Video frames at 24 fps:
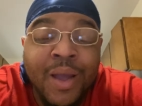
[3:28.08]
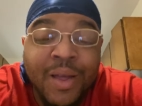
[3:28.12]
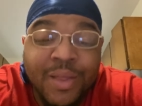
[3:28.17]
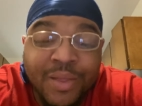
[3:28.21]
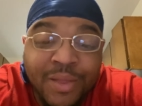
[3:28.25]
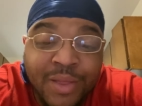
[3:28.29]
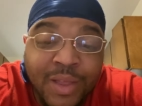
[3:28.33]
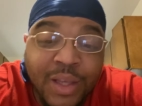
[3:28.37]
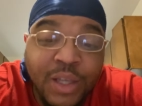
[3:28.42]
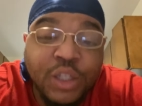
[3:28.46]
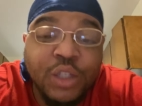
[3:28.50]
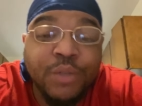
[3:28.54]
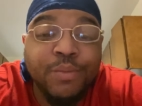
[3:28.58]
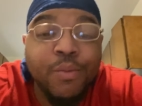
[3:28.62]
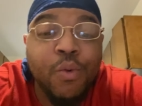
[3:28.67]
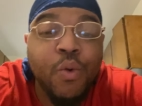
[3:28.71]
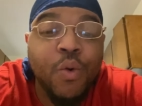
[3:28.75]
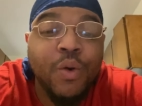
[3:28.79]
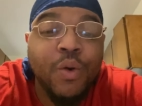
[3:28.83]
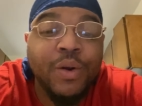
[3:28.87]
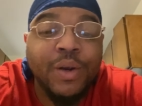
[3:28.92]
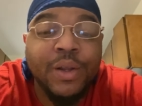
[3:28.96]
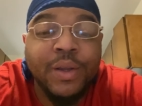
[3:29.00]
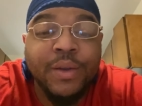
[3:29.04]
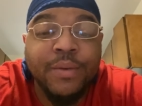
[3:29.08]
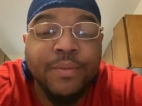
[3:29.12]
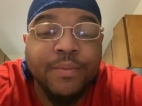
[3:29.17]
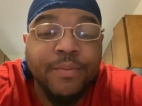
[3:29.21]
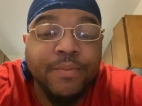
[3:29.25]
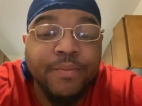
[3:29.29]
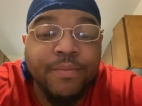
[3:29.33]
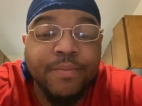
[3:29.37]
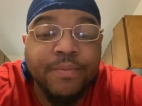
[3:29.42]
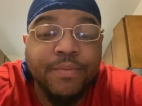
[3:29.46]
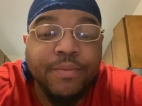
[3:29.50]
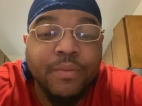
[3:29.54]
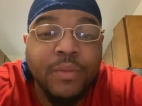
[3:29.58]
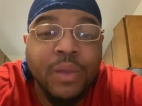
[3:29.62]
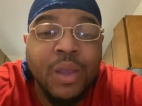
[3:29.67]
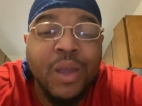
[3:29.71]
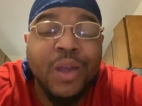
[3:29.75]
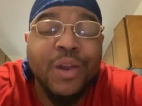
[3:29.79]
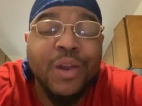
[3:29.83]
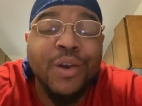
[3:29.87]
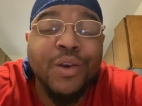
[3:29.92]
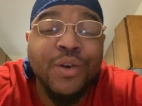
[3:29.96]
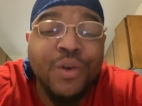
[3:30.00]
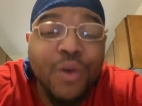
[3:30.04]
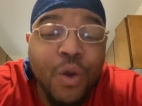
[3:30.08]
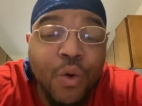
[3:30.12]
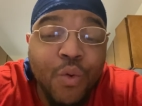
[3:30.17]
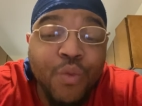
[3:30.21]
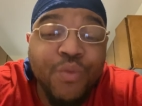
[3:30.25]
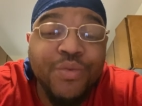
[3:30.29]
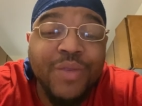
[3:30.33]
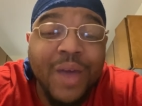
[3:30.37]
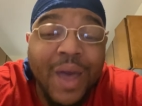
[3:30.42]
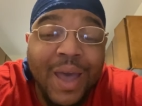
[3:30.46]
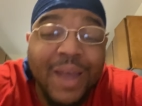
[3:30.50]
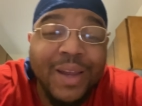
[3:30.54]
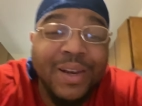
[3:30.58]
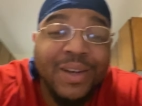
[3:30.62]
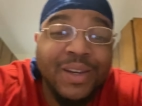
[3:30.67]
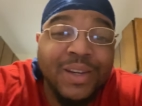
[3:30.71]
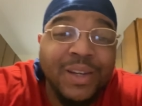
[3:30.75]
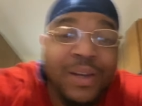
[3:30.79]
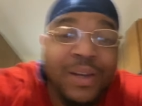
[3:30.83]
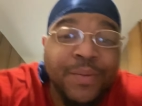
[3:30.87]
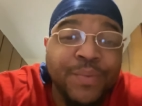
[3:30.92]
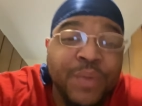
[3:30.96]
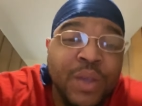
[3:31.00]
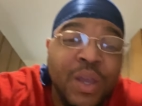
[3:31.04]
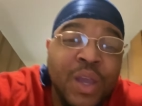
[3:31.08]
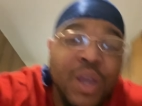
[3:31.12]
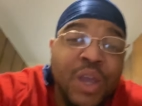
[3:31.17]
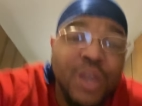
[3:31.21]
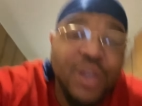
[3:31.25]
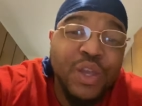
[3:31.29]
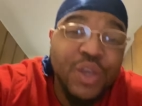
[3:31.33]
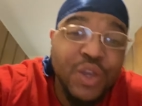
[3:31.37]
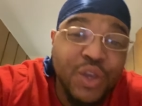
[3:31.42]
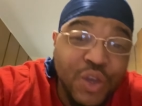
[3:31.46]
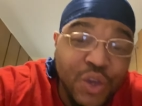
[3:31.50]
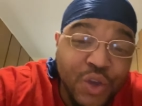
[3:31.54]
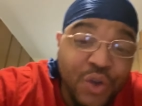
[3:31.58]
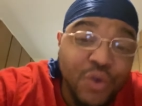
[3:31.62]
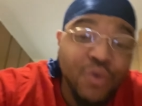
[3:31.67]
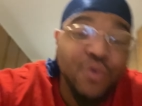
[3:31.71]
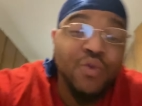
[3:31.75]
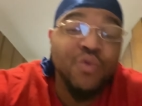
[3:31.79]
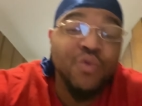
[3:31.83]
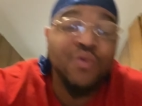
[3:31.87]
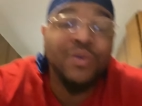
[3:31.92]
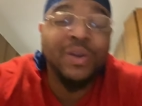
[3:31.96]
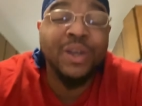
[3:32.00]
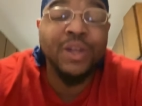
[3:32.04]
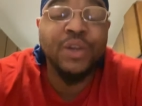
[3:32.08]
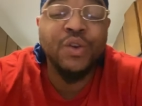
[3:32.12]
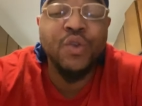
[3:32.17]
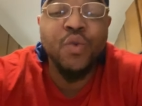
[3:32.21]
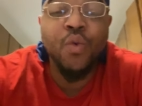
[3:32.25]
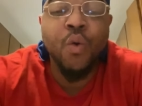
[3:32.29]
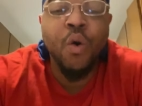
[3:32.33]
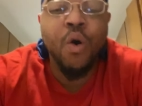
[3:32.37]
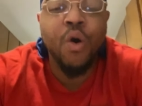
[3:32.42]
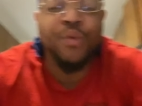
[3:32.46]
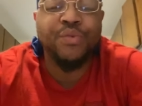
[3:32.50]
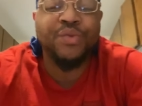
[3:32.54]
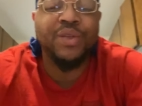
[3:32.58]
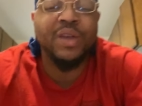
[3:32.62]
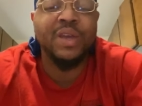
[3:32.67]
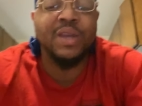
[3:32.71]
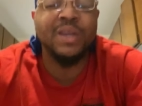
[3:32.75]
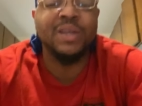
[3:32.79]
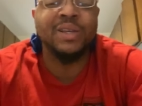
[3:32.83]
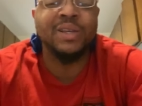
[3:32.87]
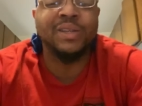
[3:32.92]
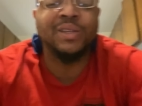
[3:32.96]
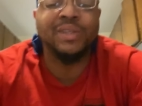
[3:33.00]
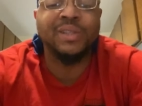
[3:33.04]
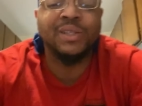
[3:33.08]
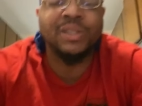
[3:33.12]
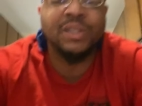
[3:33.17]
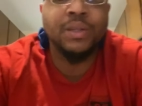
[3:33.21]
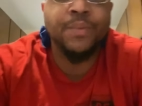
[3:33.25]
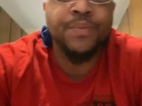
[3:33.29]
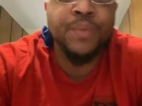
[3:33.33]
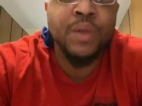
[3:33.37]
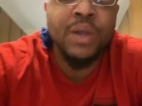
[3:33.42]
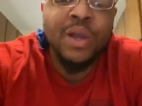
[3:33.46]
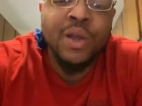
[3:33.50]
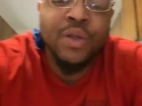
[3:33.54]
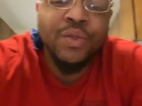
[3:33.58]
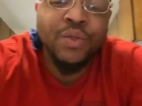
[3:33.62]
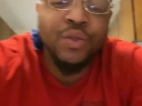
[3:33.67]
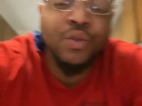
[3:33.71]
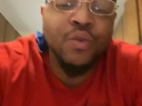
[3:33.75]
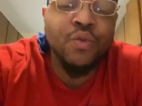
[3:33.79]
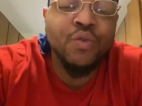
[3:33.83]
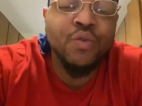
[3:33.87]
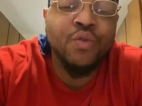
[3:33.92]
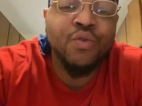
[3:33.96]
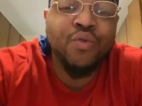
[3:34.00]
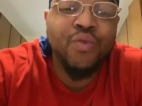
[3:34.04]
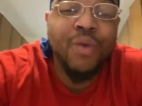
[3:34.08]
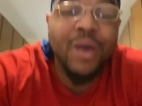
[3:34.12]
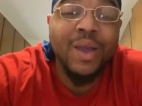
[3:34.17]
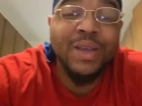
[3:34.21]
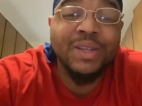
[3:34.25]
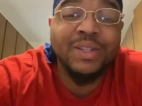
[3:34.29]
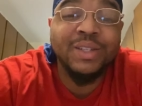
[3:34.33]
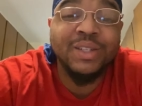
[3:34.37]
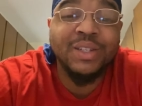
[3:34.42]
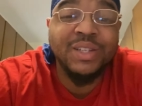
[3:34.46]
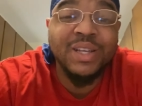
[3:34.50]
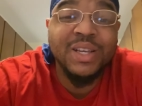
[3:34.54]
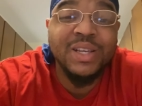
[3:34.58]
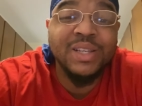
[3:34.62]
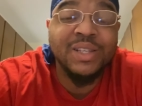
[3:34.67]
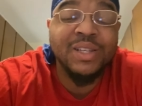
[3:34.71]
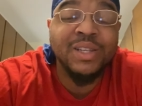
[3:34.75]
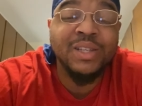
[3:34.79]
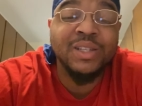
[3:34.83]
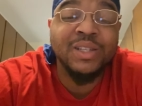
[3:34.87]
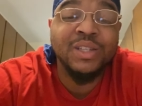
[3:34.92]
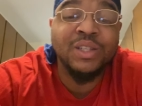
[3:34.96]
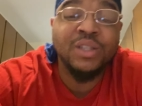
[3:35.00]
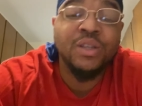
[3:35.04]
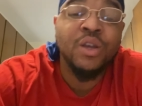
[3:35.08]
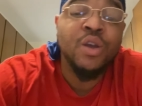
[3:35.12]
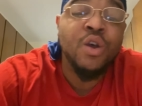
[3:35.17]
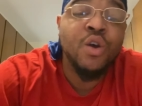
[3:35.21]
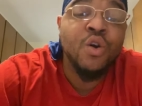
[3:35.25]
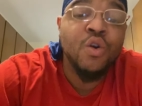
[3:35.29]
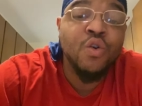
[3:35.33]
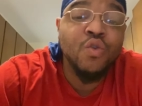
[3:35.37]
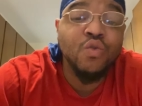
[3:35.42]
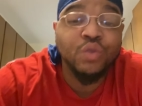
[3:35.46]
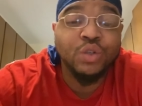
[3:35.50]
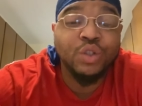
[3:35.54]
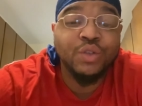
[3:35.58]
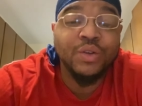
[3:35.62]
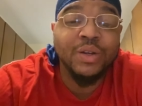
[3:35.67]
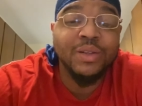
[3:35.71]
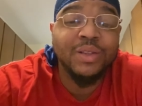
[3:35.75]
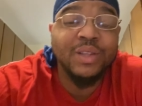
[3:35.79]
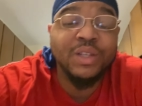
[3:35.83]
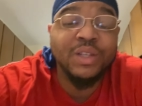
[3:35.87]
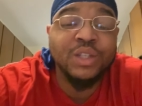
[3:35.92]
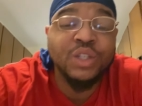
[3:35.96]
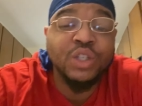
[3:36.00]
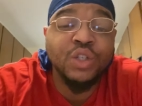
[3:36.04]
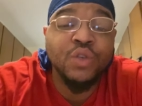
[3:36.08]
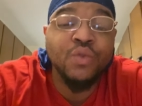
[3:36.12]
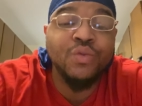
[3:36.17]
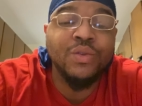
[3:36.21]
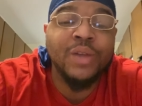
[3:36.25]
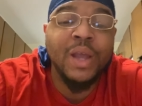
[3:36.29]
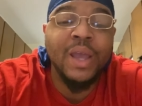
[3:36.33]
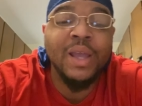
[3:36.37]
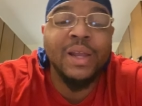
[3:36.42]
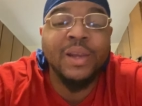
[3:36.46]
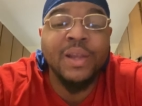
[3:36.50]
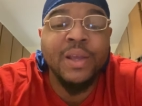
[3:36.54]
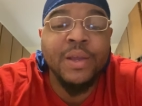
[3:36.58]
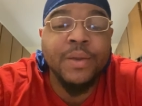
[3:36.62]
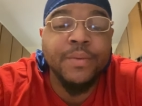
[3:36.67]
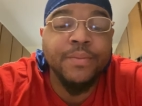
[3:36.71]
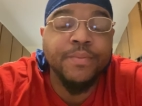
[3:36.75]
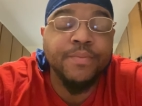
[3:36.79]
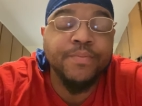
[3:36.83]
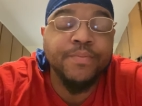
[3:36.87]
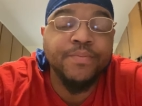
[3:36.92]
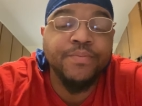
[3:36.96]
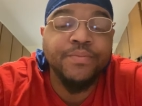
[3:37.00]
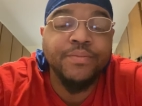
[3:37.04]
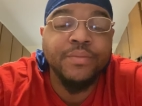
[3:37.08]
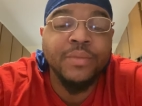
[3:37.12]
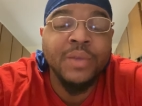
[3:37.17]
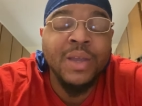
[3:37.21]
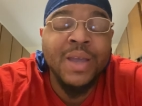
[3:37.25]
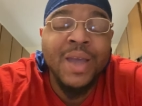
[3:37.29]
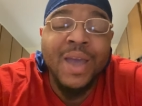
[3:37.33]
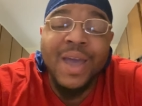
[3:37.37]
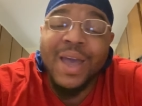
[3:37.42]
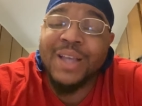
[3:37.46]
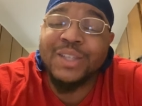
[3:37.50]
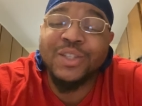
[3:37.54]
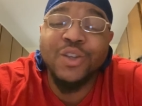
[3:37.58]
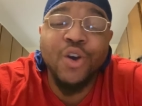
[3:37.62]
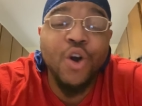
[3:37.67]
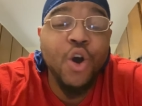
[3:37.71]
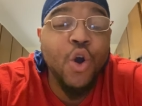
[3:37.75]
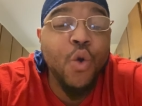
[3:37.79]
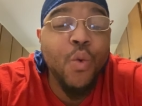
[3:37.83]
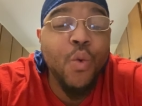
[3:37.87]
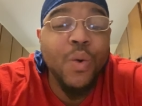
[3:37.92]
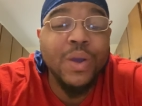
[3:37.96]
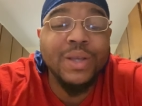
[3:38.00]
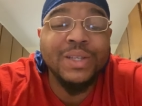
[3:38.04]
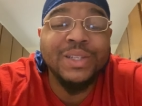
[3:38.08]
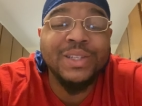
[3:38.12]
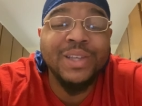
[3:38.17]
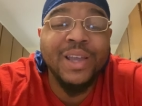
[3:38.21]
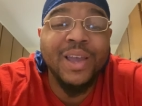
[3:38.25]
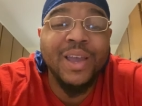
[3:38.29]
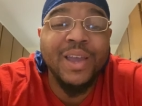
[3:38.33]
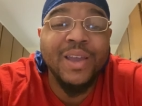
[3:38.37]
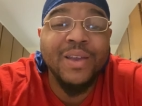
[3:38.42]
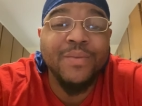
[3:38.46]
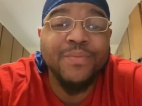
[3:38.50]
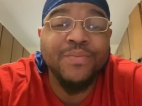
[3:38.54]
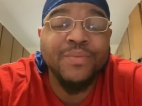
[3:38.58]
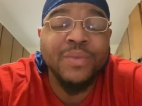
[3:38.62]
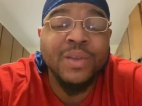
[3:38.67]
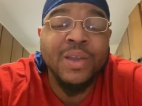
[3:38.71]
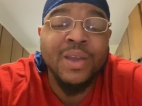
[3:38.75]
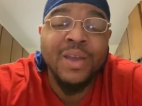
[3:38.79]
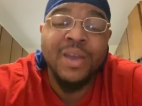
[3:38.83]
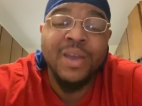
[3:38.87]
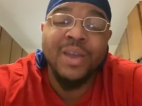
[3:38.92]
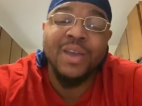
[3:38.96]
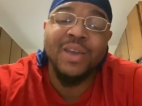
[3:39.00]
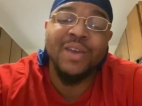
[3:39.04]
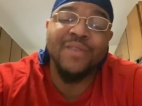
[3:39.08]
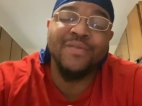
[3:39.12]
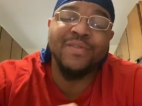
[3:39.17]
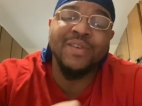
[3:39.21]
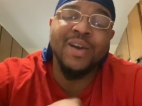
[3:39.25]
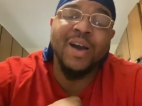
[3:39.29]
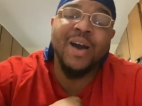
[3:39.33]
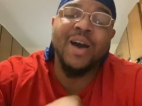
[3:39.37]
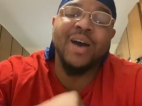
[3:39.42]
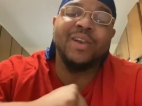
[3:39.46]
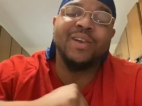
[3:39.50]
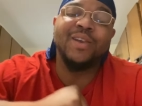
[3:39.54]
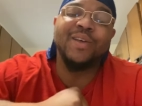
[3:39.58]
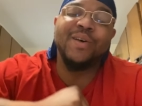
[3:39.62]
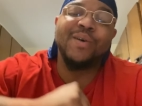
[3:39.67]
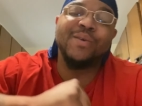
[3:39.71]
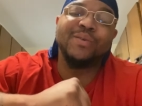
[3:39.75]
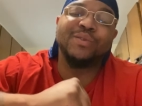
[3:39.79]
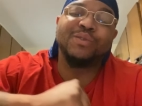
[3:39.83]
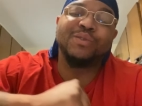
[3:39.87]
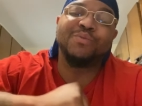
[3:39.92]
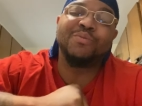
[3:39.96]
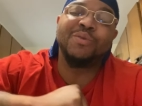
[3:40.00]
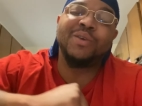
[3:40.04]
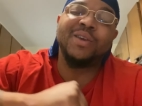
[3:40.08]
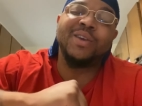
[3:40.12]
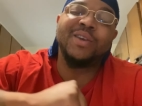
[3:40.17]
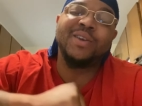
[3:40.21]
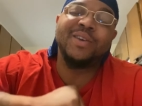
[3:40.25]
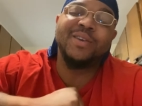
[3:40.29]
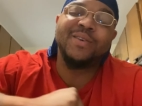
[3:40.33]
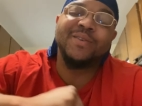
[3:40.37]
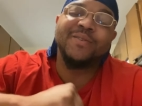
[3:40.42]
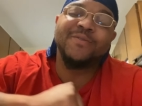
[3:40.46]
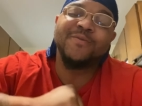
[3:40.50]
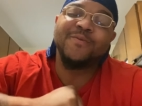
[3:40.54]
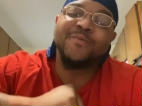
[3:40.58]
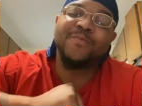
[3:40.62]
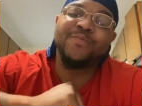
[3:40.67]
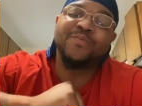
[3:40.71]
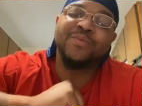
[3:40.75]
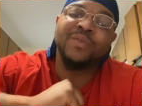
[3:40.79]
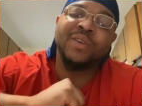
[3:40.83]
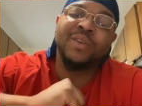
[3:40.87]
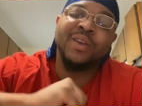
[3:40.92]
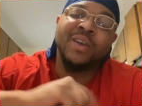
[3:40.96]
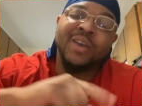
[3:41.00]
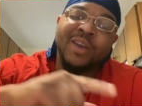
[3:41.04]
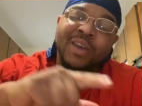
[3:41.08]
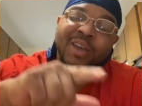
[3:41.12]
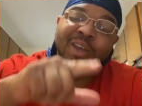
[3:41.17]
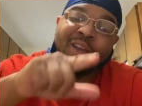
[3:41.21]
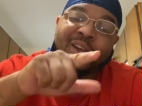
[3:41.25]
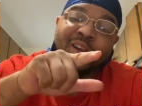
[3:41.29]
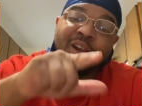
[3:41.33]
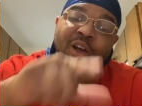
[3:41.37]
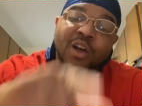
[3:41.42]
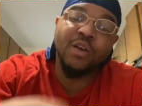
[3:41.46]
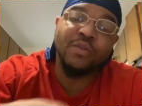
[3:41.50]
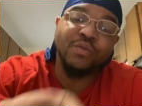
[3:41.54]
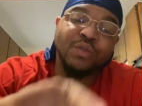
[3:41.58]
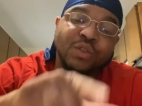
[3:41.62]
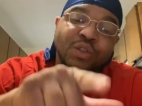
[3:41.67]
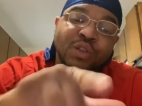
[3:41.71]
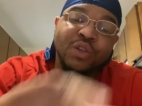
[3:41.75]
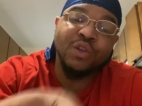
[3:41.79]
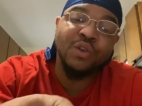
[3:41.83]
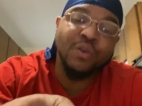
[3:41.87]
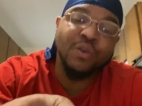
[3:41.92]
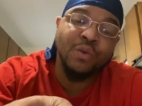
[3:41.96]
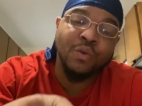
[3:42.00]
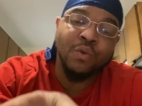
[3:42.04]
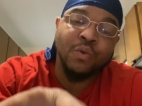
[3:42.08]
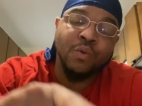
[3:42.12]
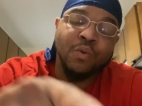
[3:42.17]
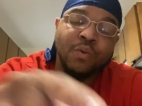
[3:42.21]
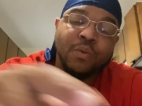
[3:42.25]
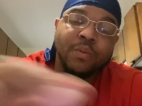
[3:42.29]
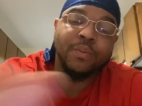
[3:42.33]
This morning, know that you can do all things through Christ Jesus who strengthens you daily. As I always say, if God loves me, he loves you.